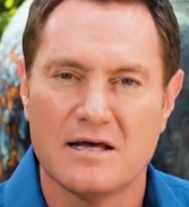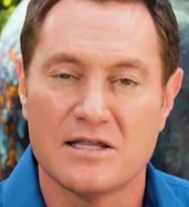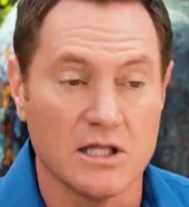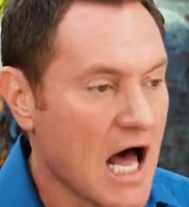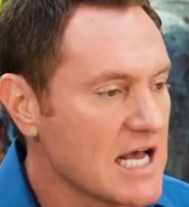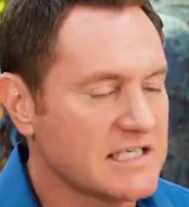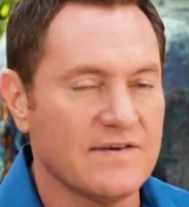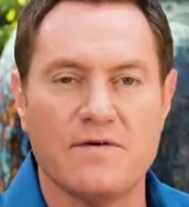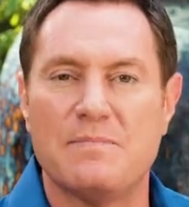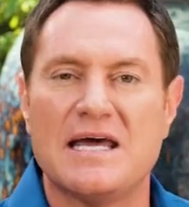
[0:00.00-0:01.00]
the loss
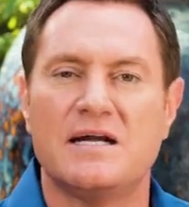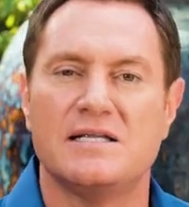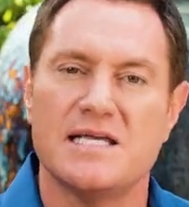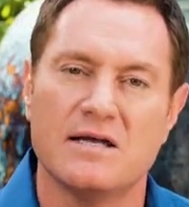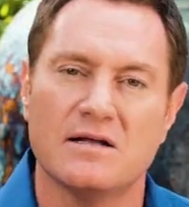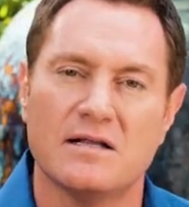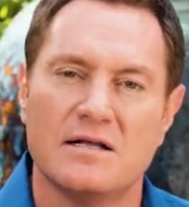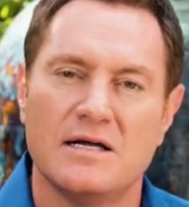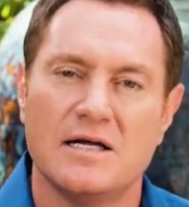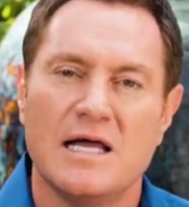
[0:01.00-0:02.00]
of a big deal.
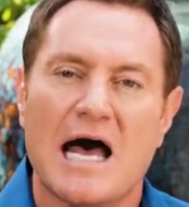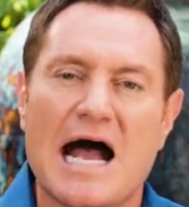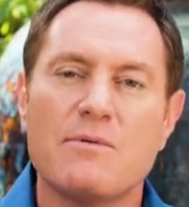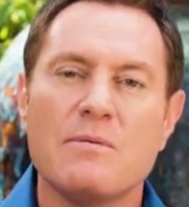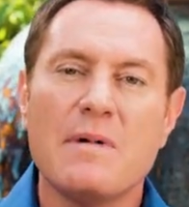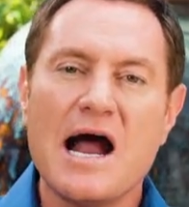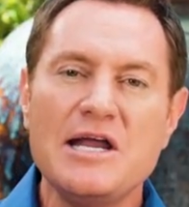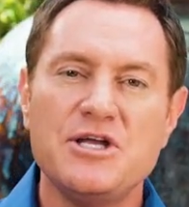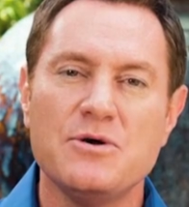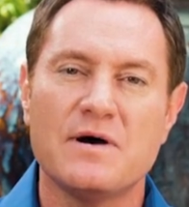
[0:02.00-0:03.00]
I
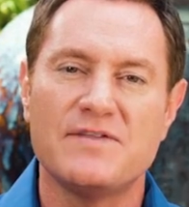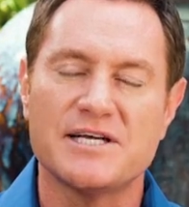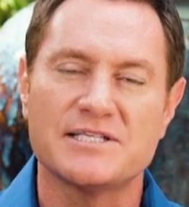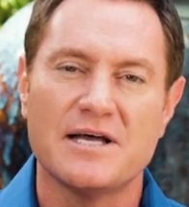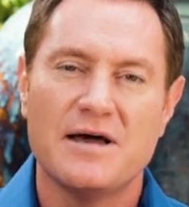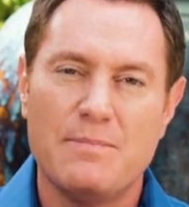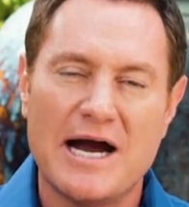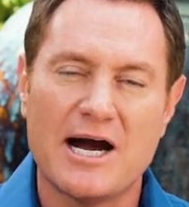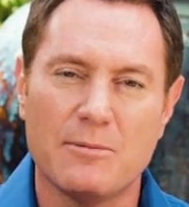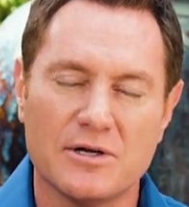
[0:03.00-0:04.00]
remind you of this
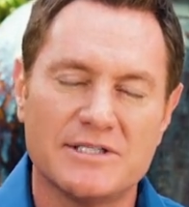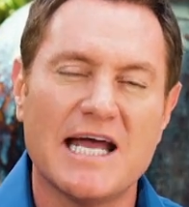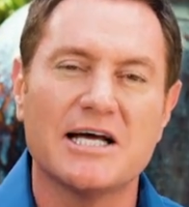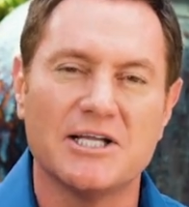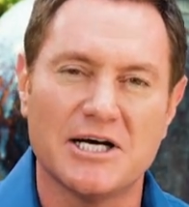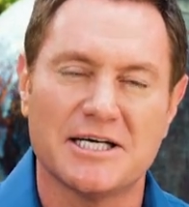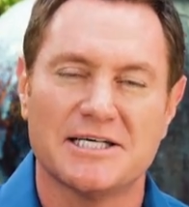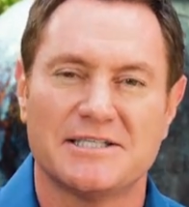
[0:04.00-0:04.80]
parable. Take a look.